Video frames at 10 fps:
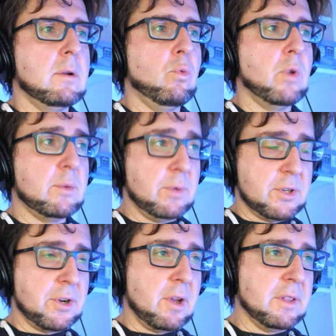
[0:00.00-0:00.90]
when we
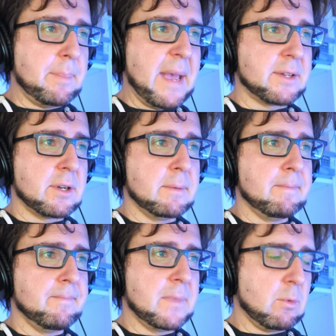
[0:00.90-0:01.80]
turn on the pattern,
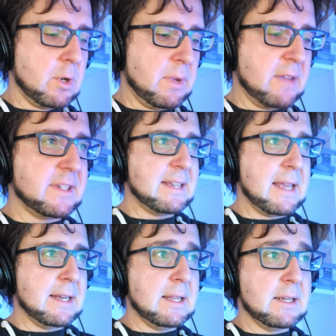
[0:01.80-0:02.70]
when we
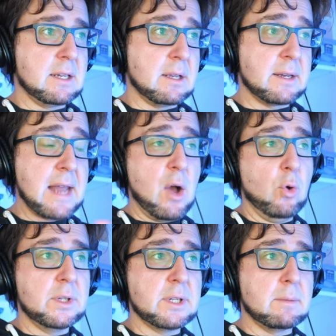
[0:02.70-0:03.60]
10,
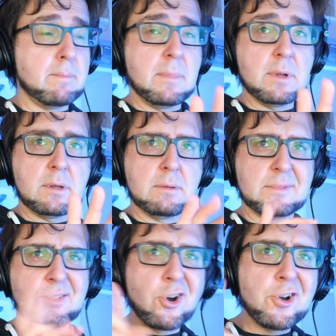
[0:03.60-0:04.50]
now the
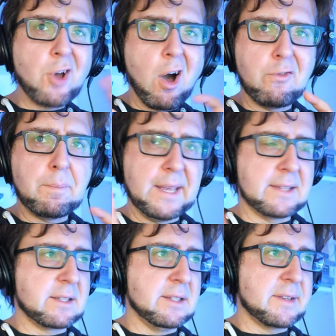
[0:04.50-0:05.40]
turned off
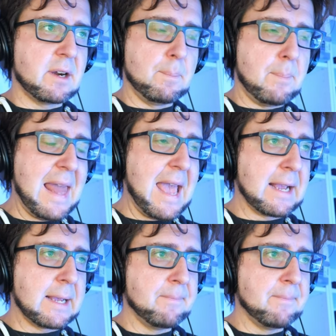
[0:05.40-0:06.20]
pixels are black.